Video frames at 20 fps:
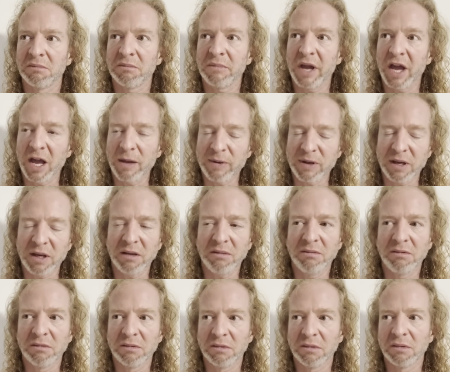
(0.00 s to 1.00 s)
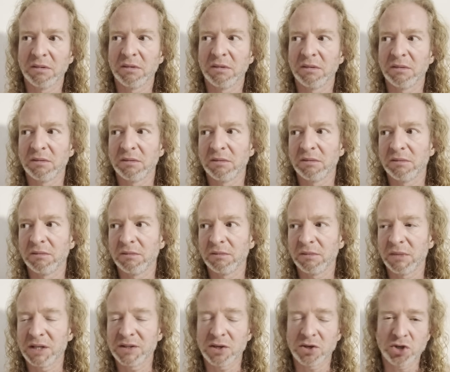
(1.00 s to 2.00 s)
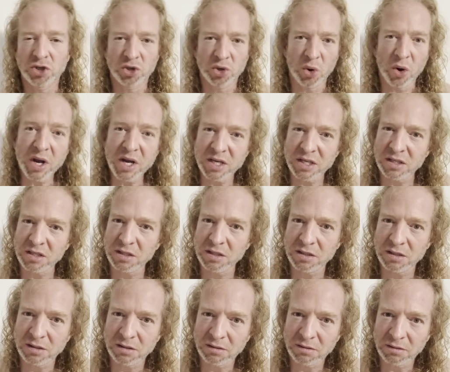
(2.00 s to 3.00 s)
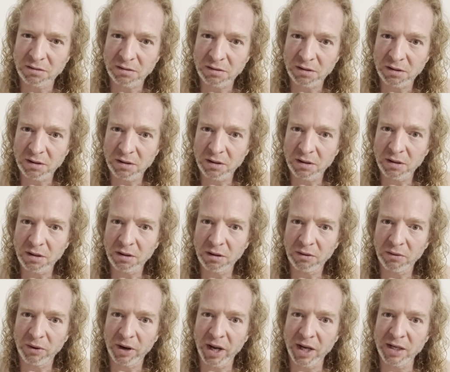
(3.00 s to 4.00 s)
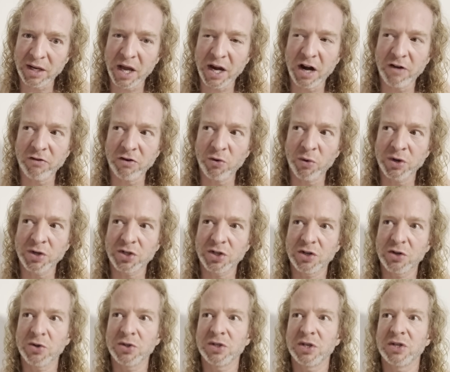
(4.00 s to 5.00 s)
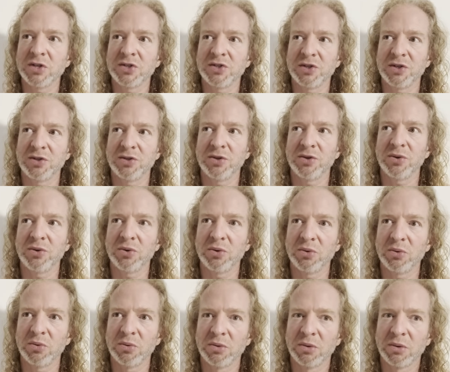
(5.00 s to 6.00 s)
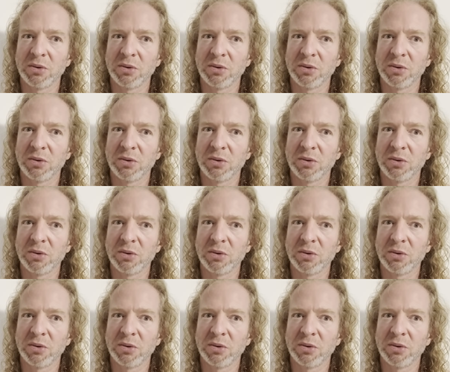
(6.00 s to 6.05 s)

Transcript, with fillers: Maybe. It's a choice, right? Not everyone chooses to do